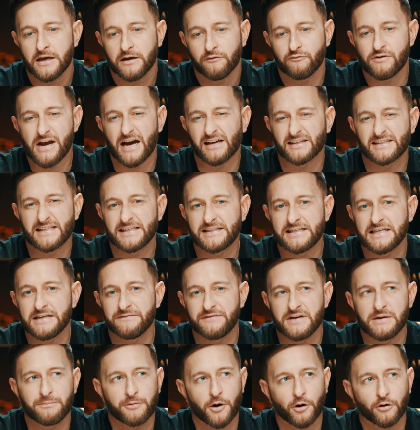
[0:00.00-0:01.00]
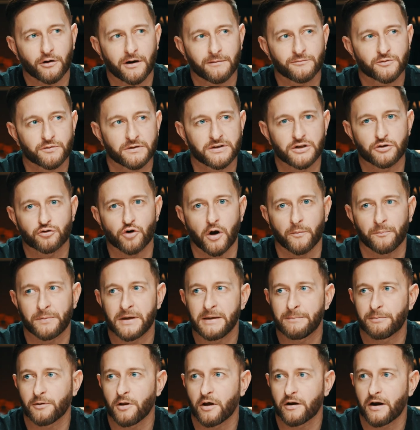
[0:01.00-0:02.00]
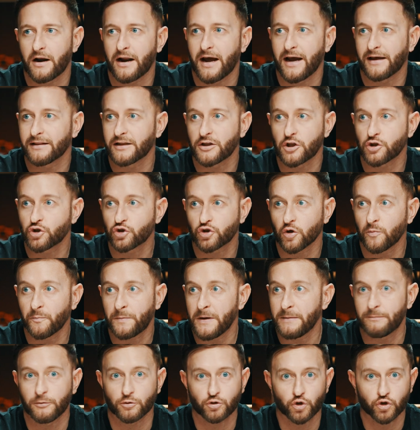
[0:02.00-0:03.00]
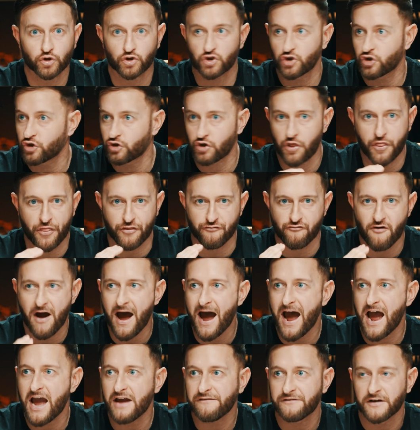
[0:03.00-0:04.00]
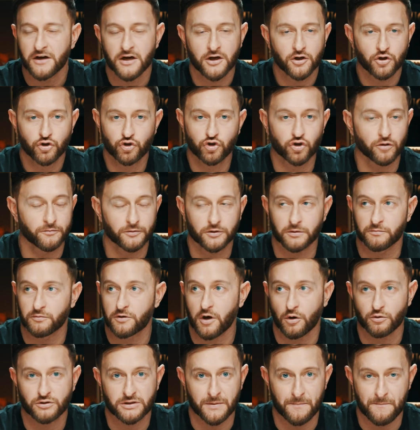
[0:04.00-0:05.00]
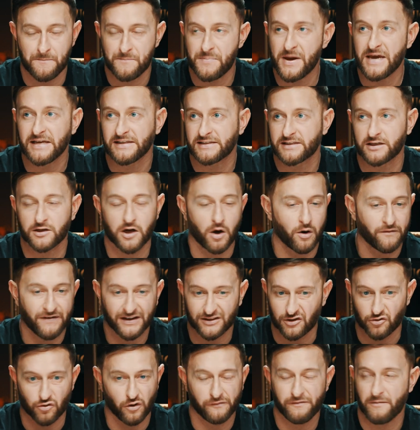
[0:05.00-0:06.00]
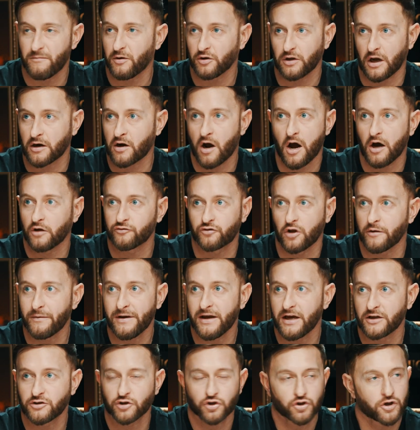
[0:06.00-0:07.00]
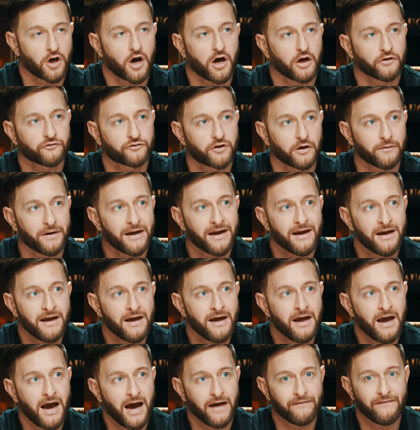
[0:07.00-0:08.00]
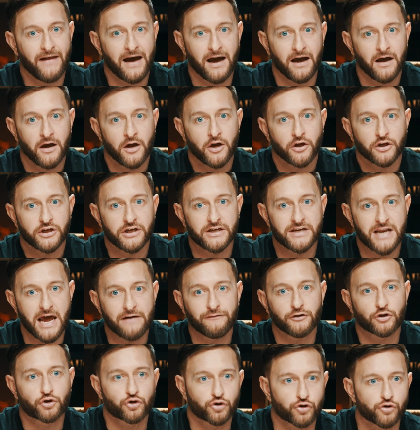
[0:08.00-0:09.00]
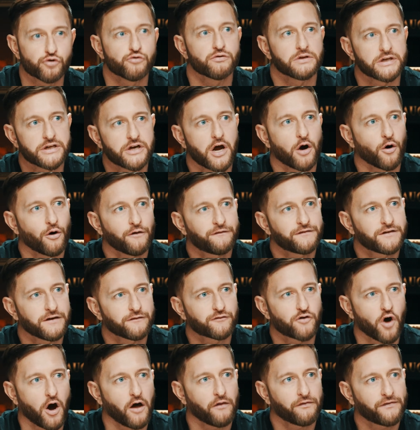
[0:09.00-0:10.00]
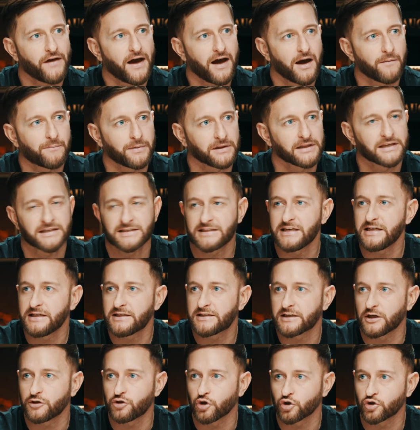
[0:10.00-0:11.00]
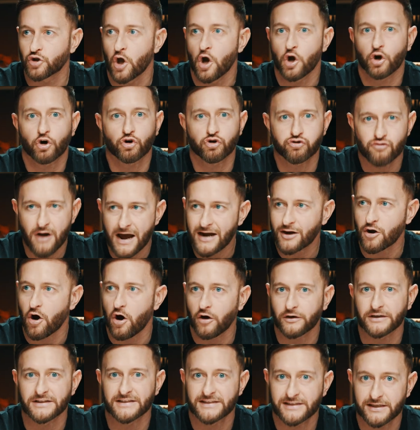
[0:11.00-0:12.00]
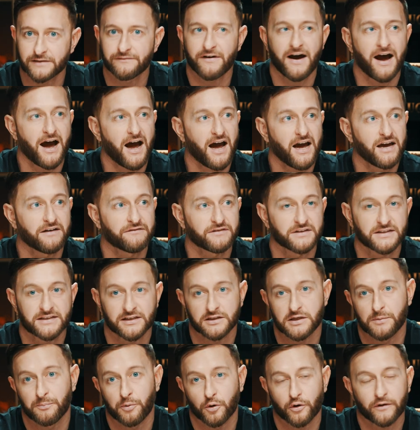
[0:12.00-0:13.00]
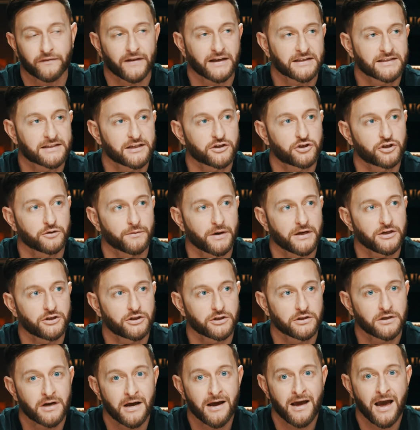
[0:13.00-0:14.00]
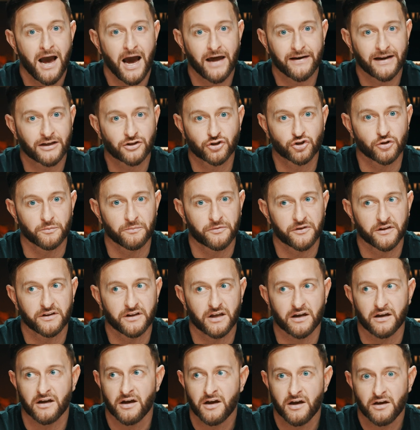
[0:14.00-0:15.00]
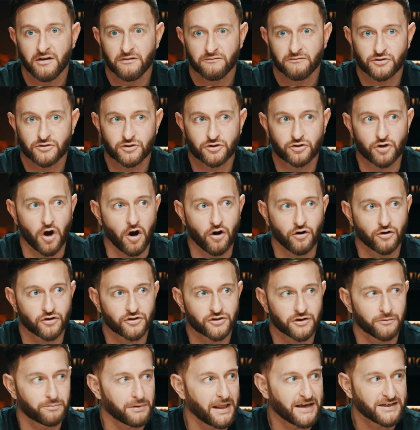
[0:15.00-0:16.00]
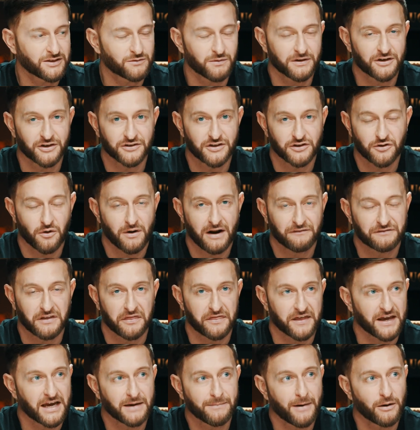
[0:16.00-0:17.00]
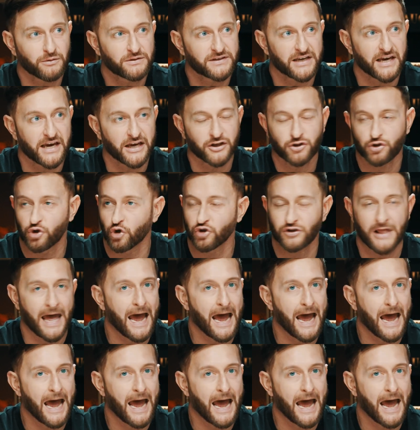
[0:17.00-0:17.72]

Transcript: reality TV programs where they drop people on an island, and some people just thrive. Some of them go to bits and go, I've had enough. I can't do it. I just can't do it. Yeah. And that you never truly know if you've got that ability to just crack on and survive until you're put in that situation. And that's something that dogs are blessed with because they don't have to think about it. It just